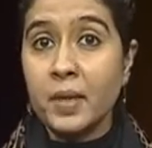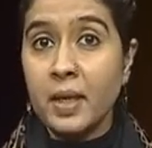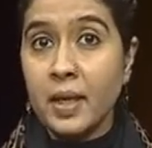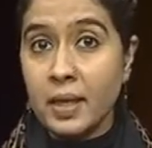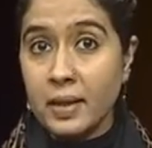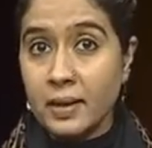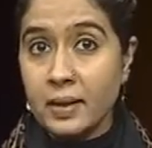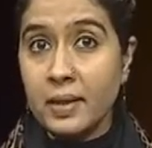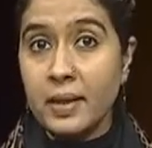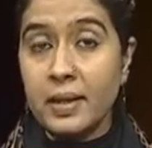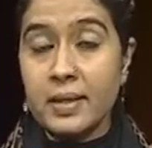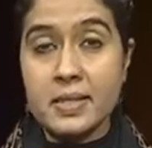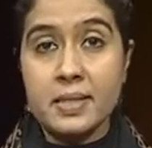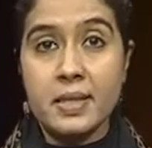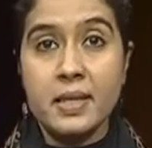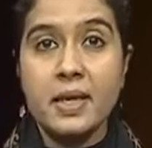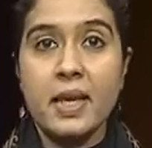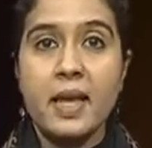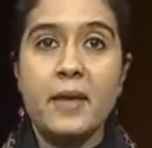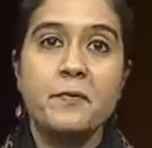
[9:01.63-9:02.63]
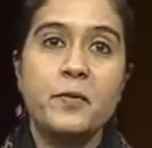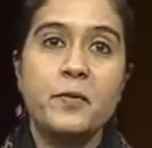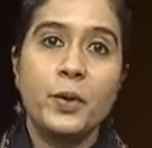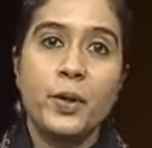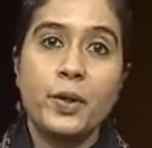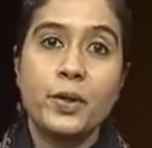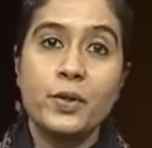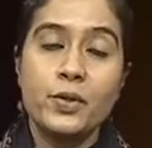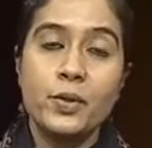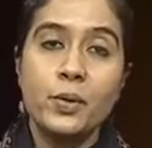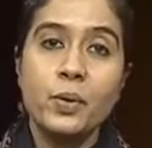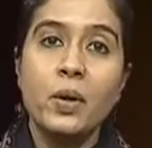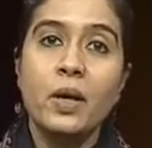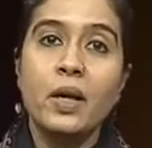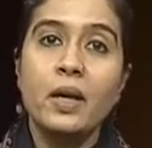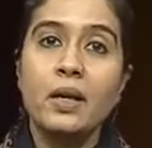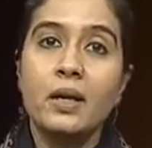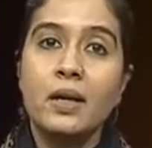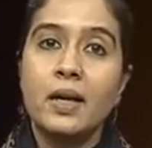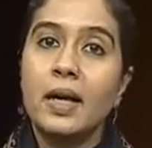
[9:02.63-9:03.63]
in the essay, and we're to
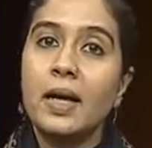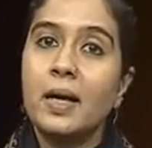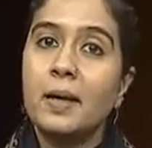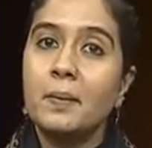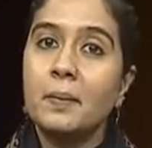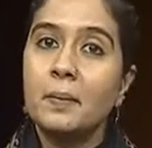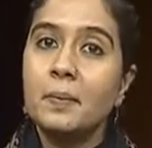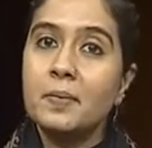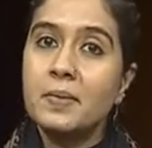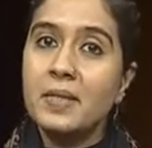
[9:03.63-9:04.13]
uh,